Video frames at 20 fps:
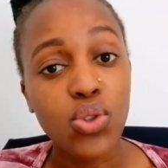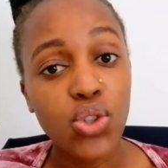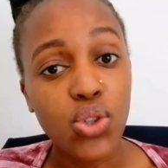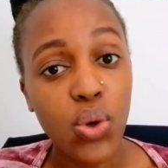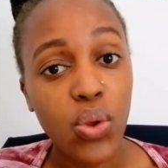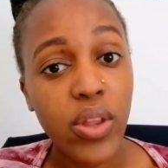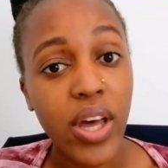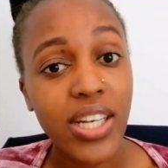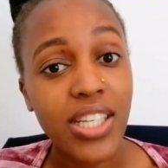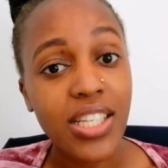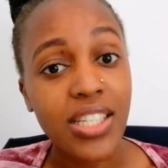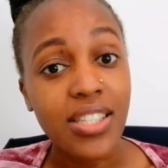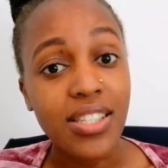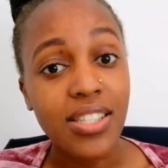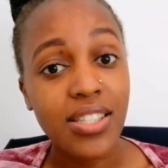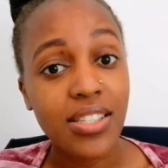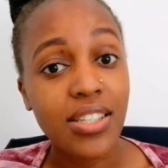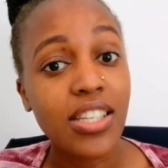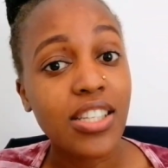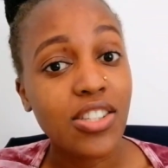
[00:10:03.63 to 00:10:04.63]
to show that
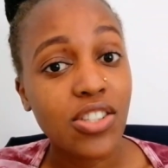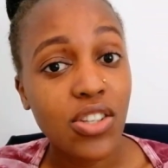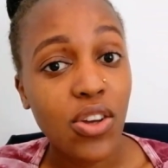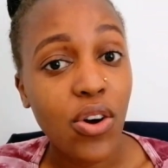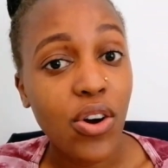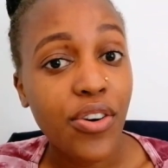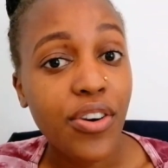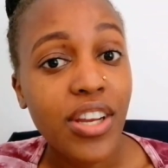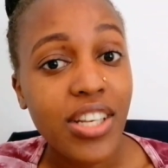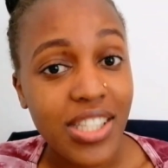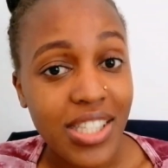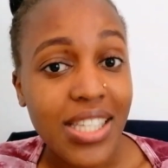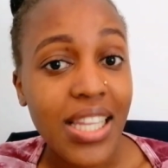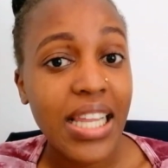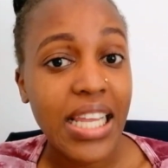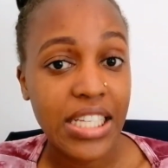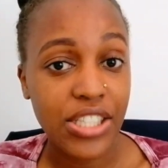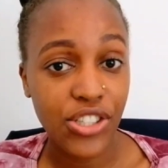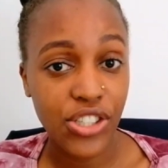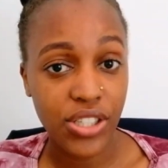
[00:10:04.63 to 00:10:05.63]
it's
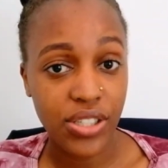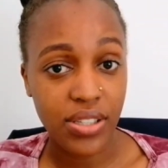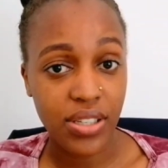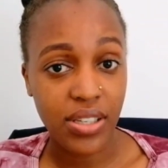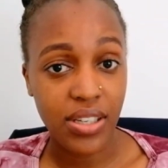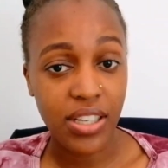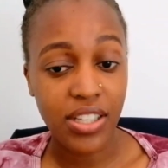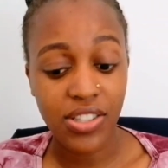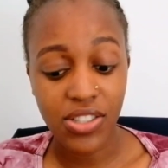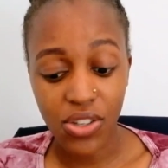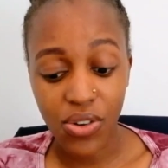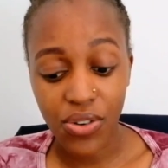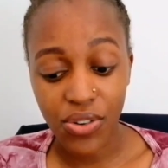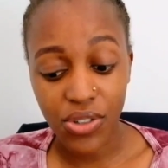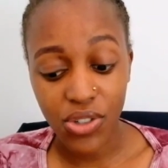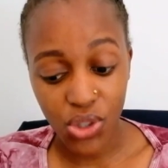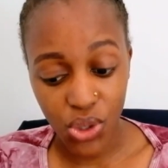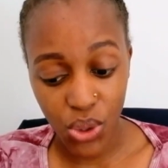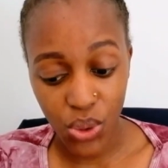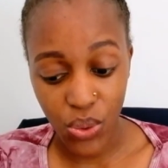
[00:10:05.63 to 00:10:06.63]
legit,
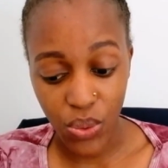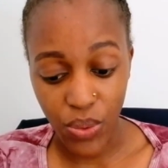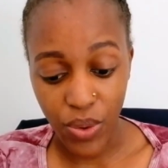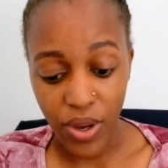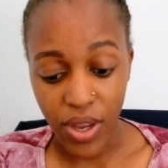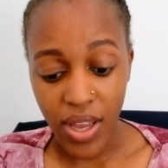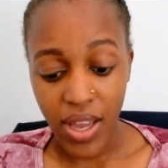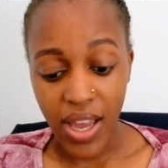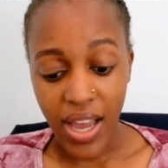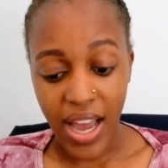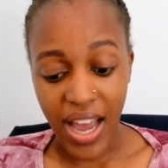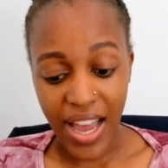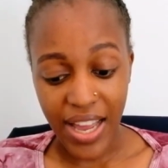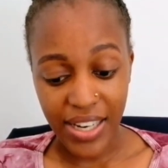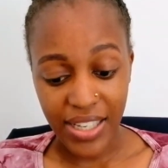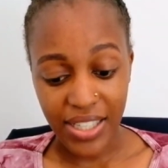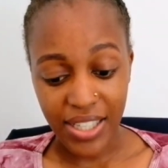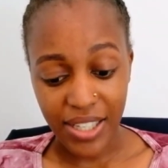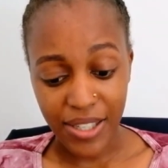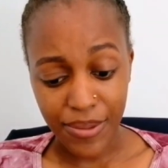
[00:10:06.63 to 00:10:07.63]
it's true.
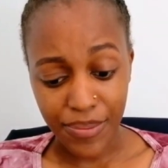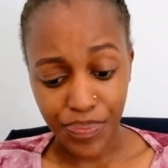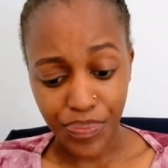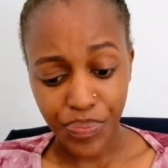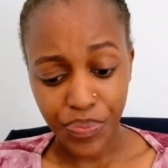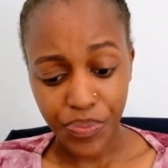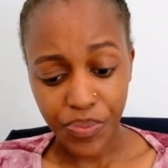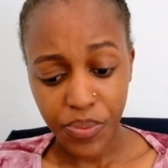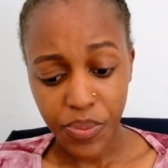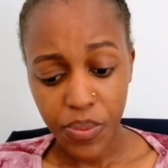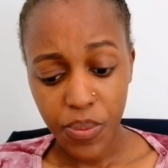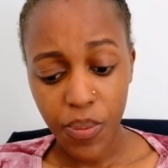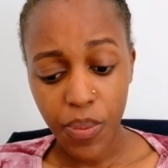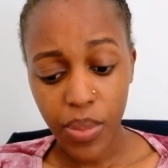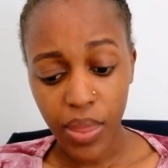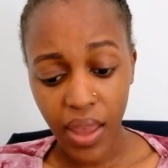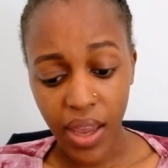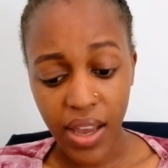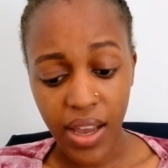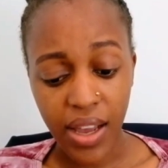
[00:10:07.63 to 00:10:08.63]
And
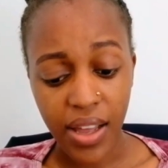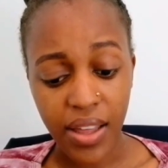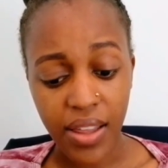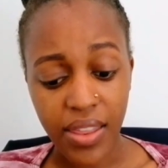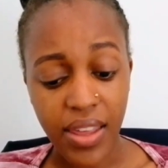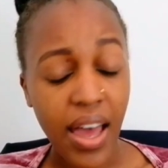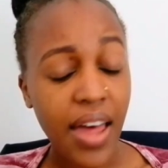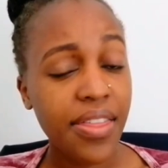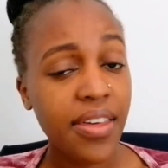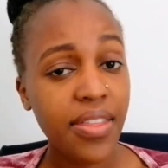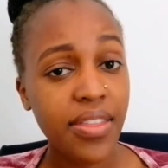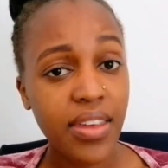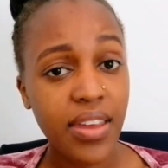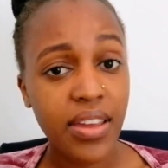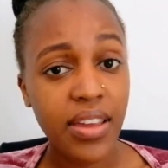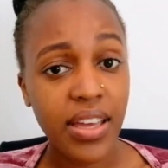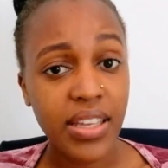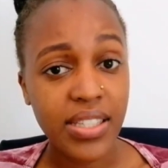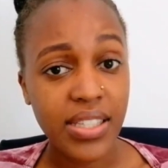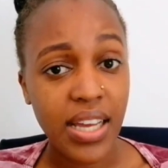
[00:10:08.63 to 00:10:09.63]
the other
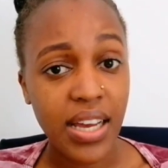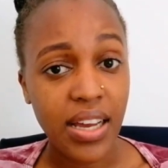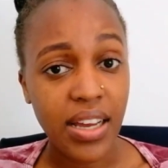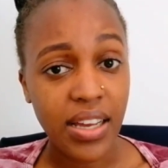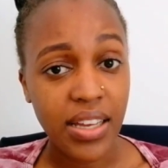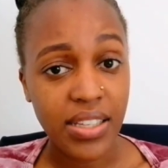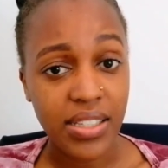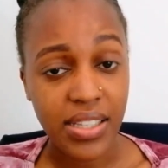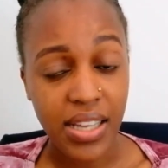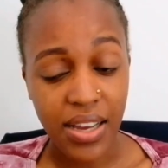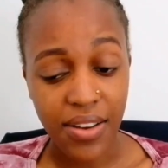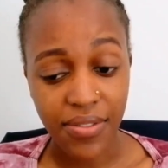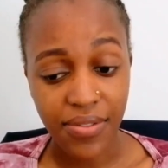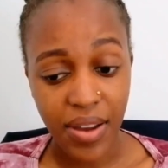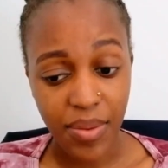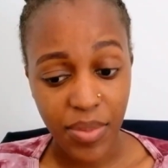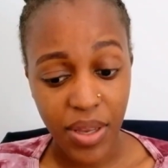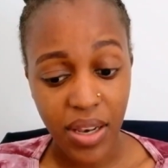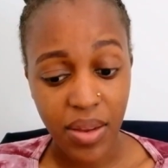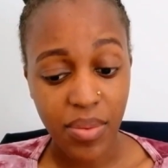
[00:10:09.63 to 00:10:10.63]
thing, as a
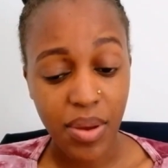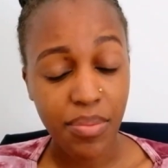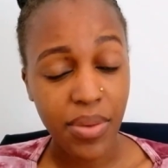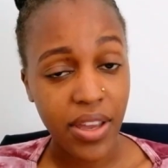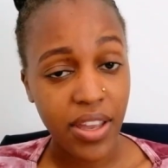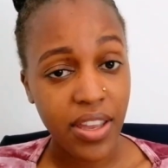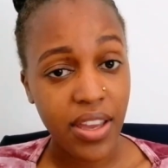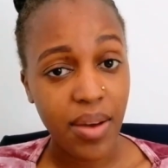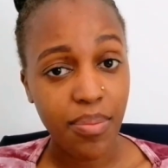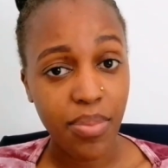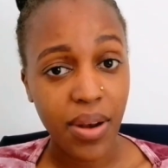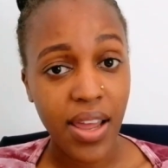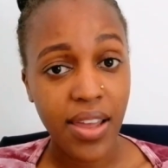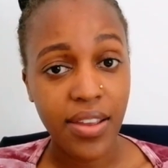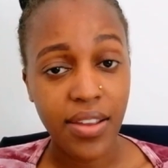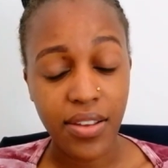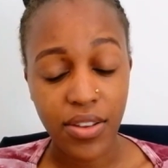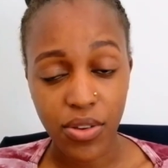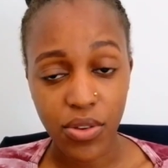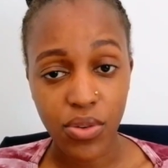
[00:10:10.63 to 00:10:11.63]
family member here
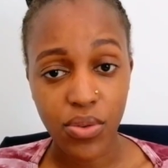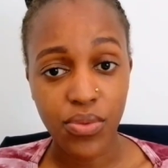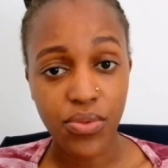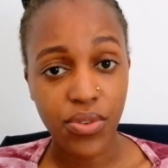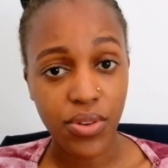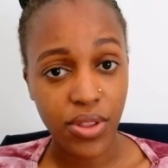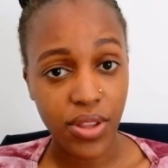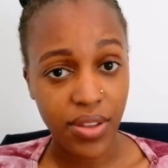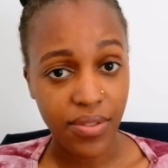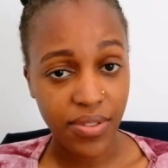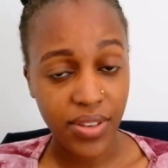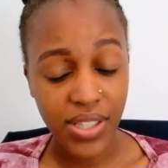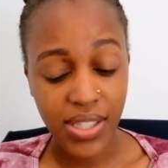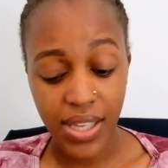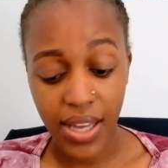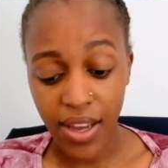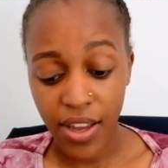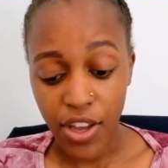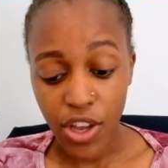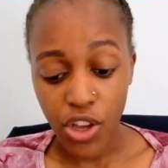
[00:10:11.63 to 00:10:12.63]
applying for the
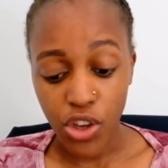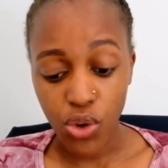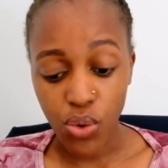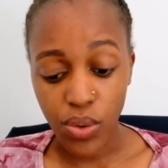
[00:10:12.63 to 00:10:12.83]
visa,